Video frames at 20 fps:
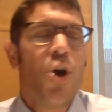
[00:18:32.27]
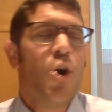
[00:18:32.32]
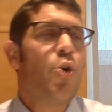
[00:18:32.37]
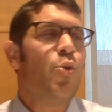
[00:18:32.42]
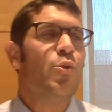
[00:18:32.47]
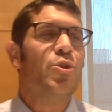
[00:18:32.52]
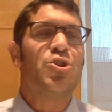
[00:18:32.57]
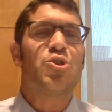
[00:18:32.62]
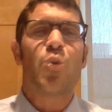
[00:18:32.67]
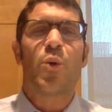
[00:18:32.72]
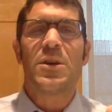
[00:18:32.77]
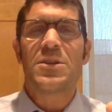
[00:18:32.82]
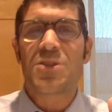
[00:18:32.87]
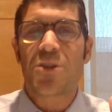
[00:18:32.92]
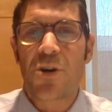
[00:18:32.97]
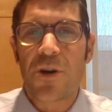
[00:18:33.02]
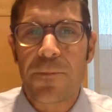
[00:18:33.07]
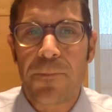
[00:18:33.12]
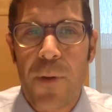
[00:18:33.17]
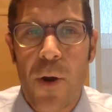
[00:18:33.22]
who enjoys a
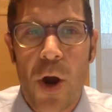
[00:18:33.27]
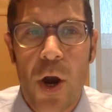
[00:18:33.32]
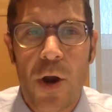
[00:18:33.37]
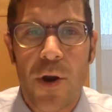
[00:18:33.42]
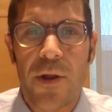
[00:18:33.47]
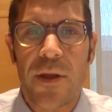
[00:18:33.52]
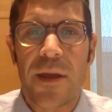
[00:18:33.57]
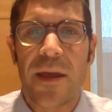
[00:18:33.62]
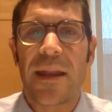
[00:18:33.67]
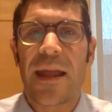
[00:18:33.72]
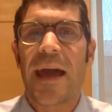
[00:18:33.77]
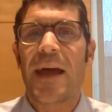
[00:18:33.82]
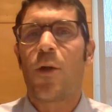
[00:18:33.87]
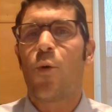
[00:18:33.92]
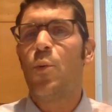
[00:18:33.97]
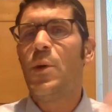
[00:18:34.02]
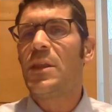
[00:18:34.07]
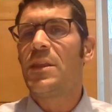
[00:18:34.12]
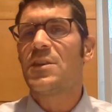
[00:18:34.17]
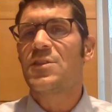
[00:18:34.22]
good party and had a
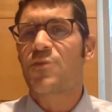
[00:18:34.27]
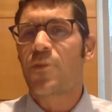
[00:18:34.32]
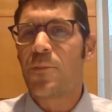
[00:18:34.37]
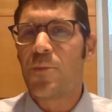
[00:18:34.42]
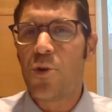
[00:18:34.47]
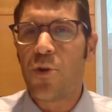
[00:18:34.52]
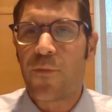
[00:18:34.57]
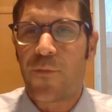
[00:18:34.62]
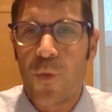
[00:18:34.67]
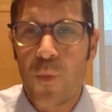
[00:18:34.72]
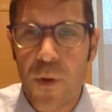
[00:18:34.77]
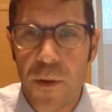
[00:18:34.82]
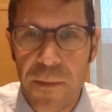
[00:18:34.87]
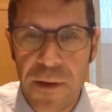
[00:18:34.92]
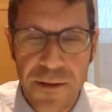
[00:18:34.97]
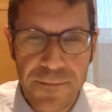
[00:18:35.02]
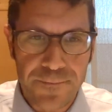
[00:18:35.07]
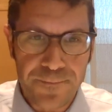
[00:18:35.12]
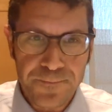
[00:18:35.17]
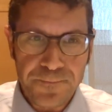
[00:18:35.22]
weakness for beautiful
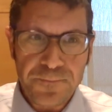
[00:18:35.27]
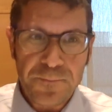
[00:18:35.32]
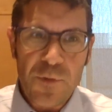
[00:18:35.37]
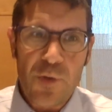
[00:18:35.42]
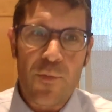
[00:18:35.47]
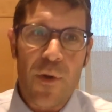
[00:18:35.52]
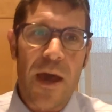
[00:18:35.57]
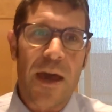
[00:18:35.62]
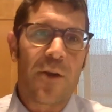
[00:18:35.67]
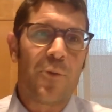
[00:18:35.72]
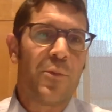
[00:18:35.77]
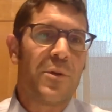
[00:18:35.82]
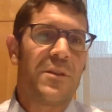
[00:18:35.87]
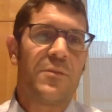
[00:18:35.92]
women, right?